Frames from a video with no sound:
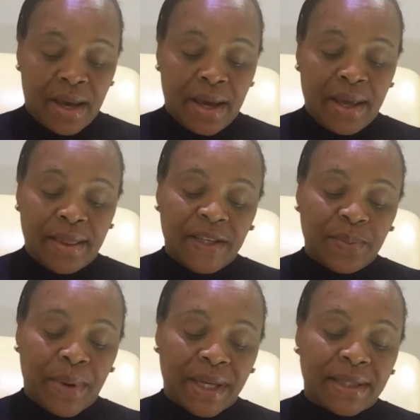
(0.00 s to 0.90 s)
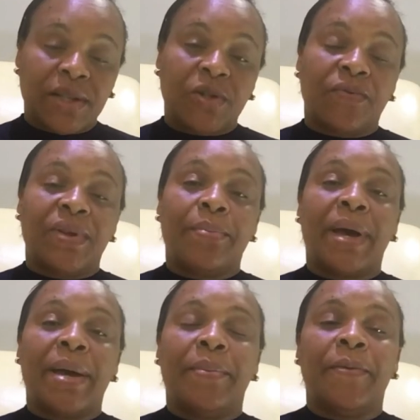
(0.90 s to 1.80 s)
In this passage of the
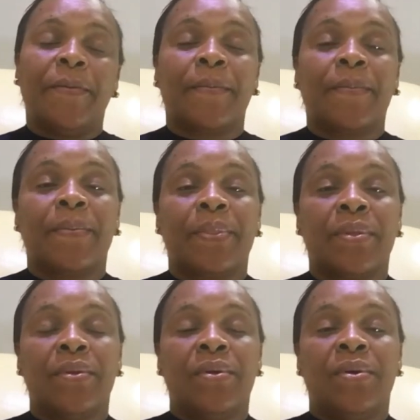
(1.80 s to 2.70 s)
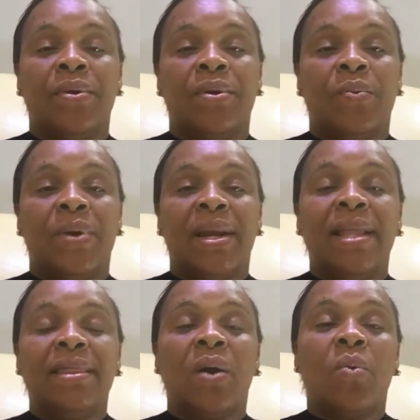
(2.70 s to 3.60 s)
Bible, we
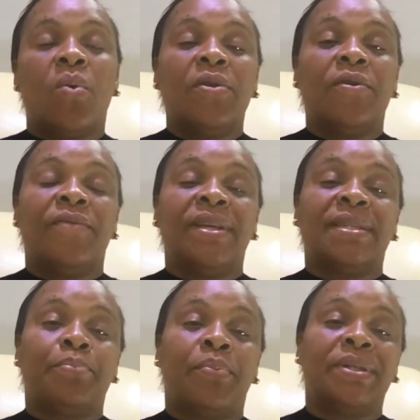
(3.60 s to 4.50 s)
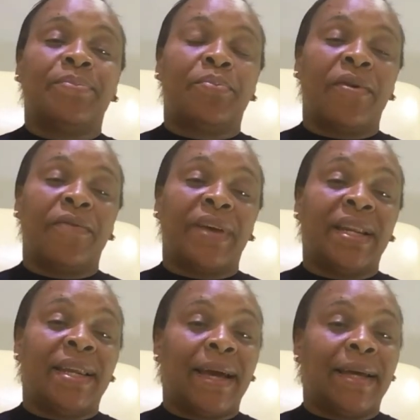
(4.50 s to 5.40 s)
learn that one of the
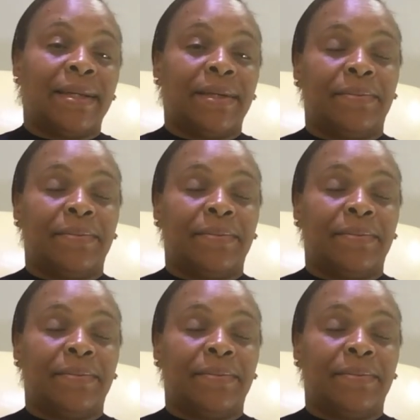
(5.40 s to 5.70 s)
prophet died.